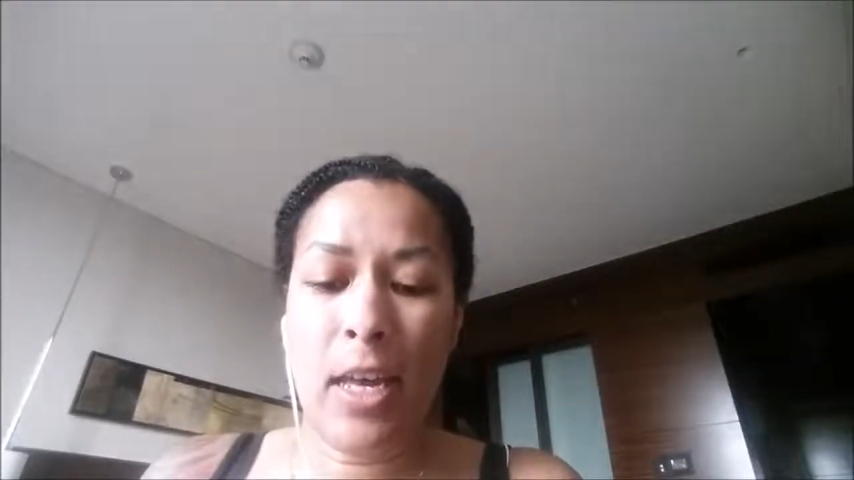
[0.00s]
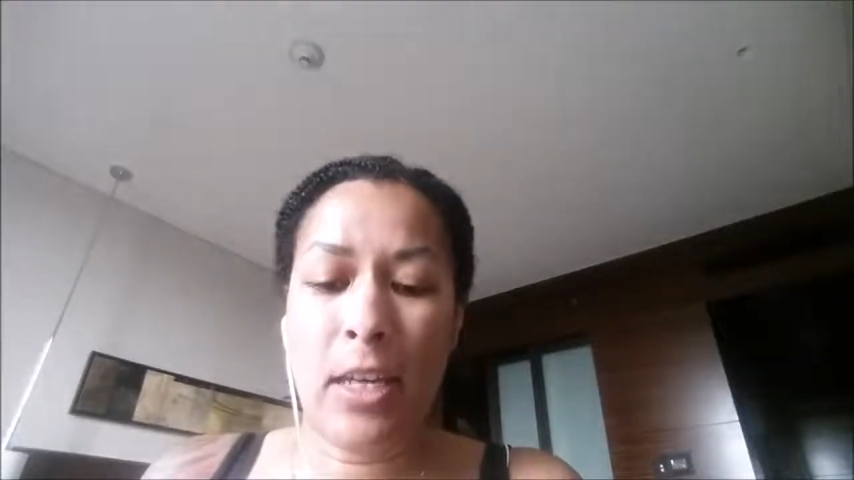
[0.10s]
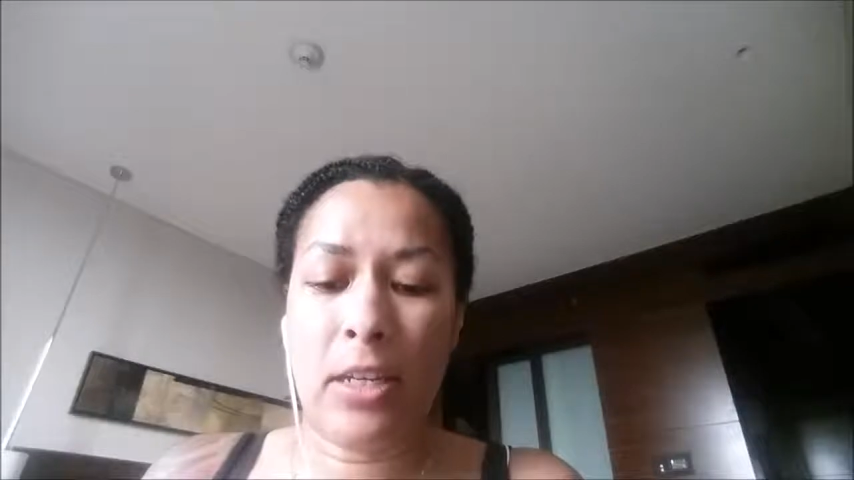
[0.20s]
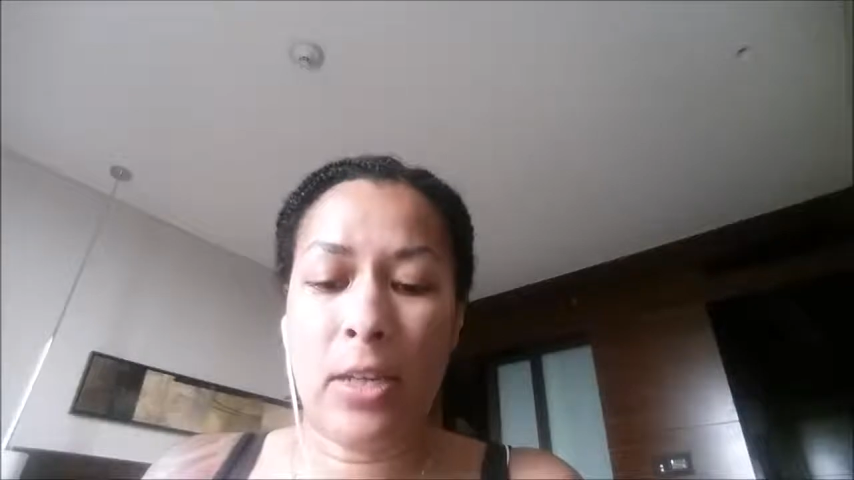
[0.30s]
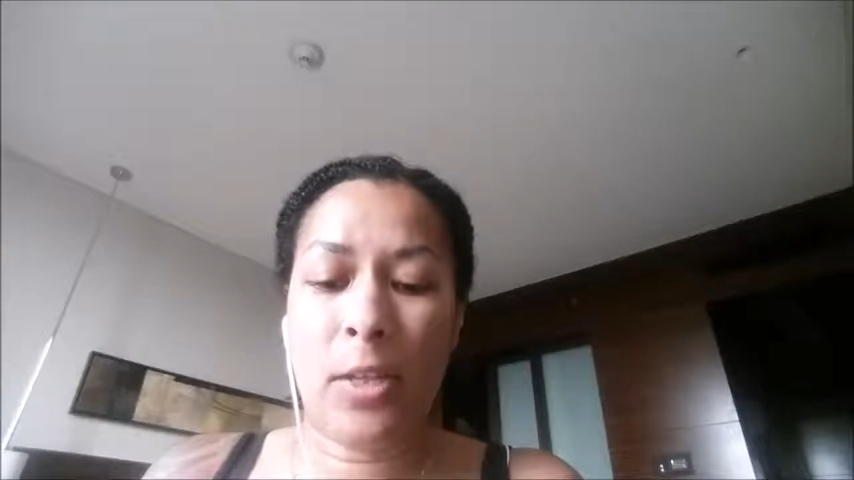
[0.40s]

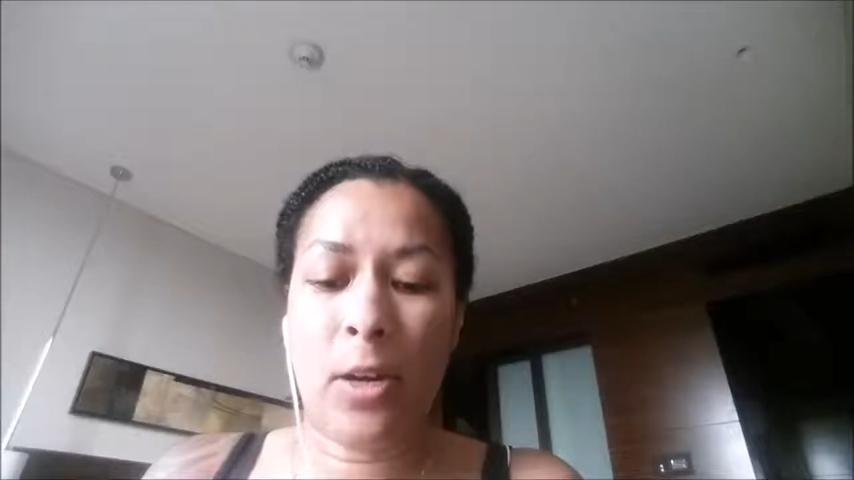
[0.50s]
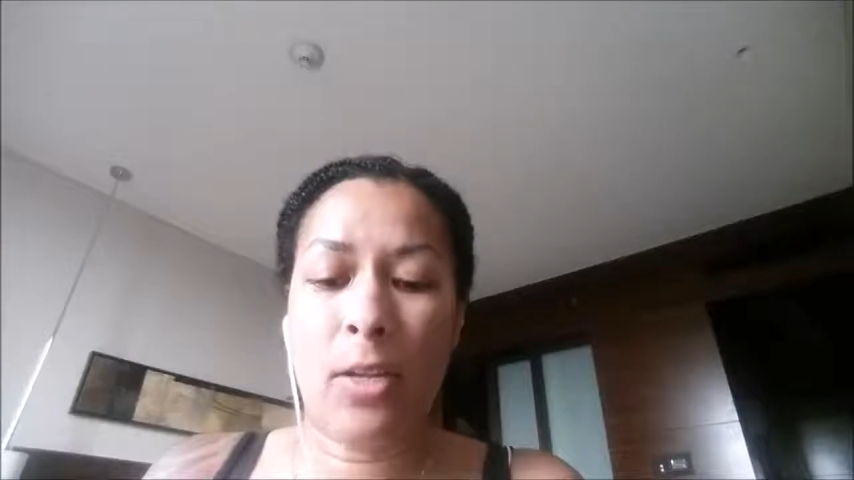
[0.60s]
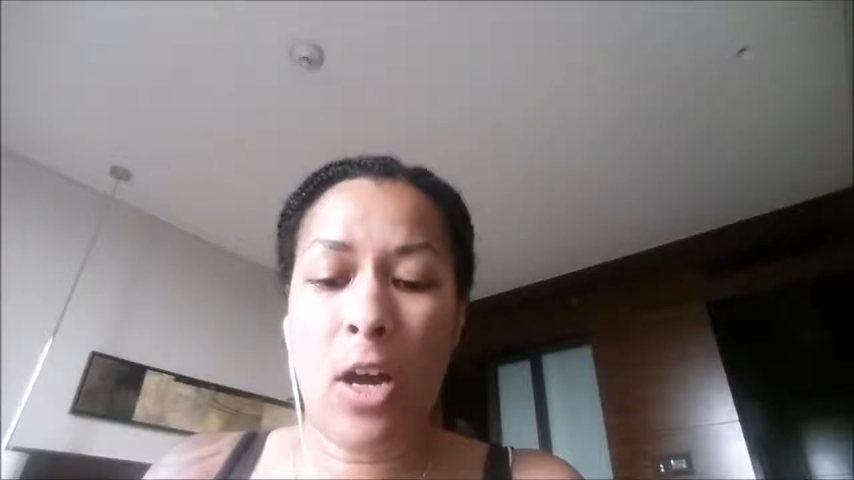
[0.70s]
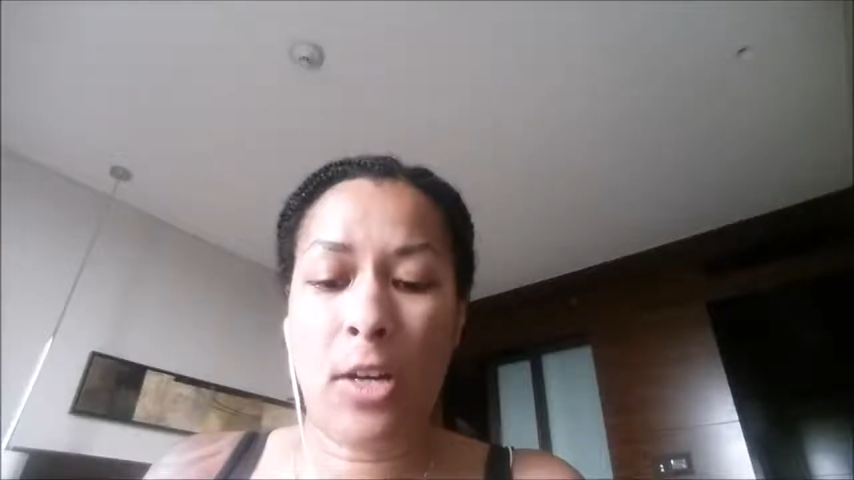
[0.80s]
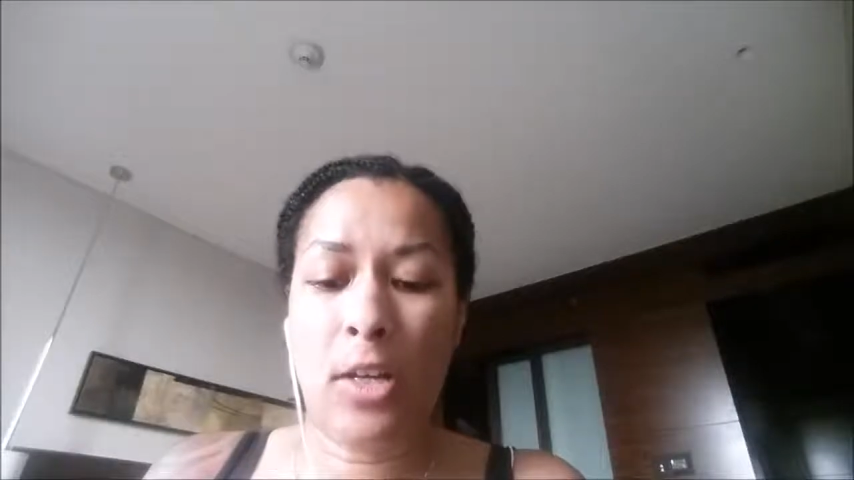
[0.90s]
and
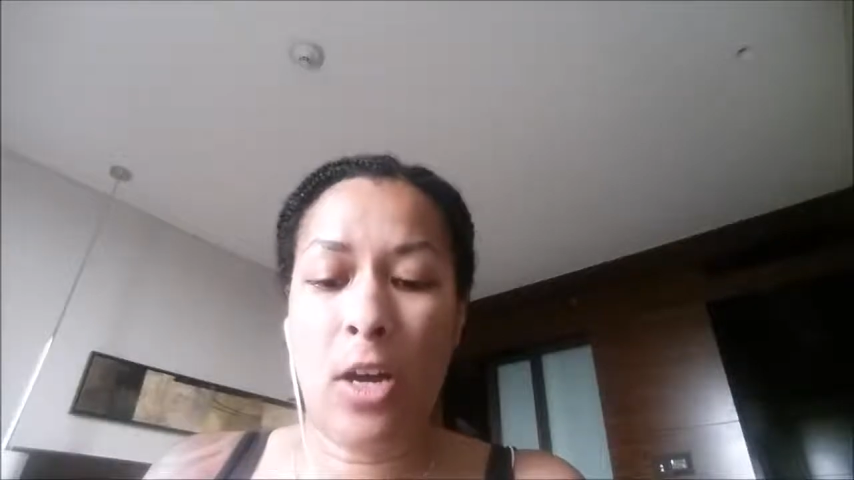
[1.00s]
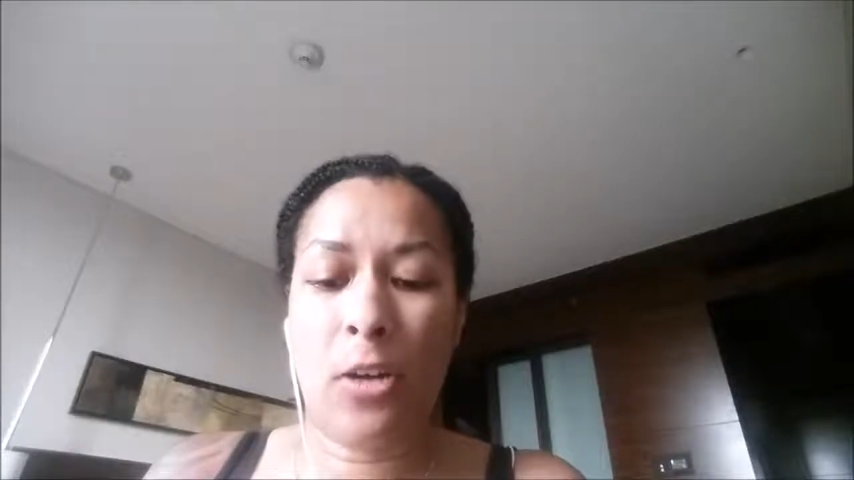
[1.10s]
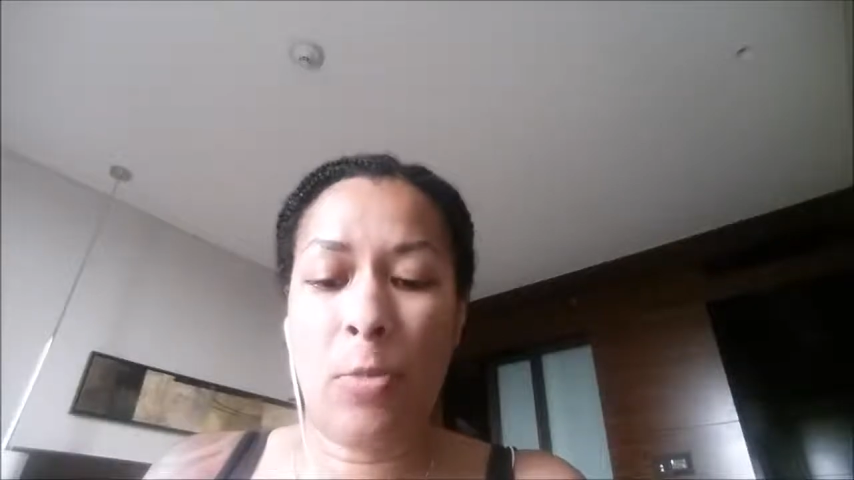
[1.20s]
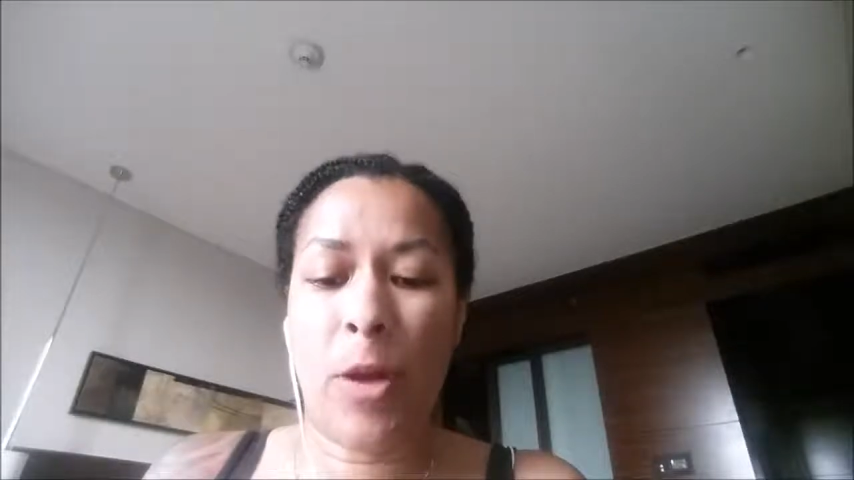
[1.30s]
started talking to Dr.